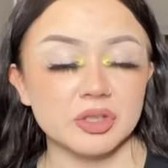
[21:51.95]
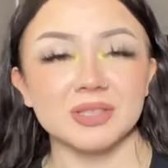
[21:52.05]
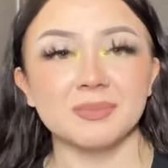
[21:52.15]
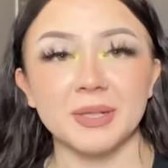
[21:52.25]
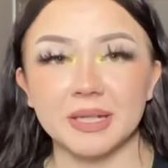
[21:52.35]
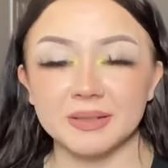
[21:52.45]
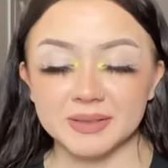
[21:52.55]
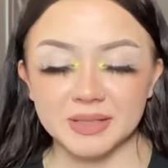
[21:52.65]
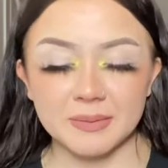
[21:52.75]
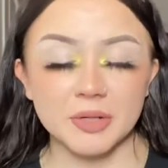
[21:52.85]
just
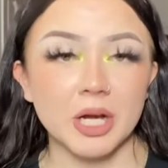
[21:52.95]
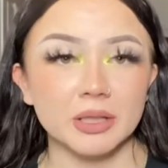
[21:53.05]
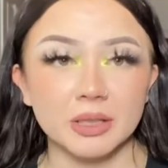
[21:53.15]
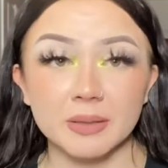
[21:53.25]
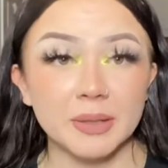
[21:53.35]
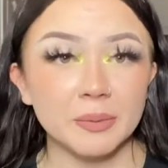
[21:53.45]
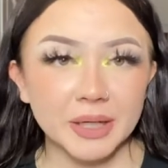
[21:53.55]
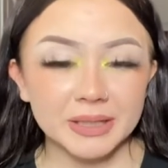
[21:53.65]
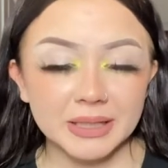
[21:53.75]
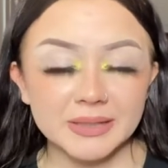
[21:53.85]
because I'm not going to be
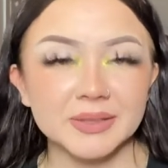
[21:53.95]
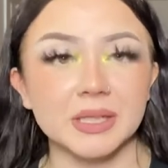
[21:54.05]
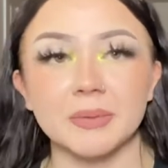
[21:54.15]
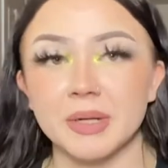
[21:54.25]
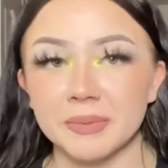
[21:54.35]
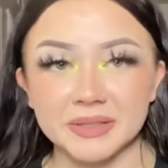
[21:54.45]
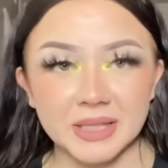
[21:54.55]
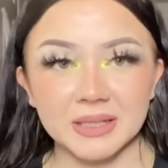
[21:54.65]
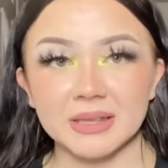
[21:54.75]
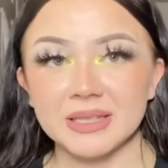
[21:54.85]
wearing these and I'm going to be
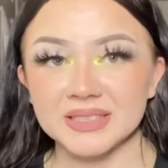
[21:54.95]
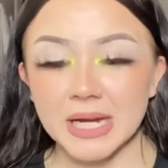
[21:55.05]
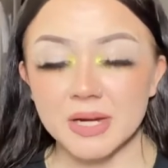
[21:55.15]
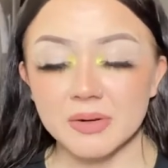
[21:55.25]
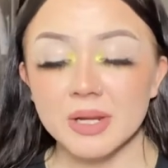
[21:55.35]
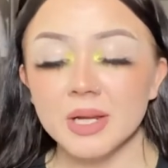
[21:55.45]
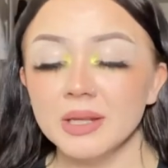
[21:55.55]
sending these out.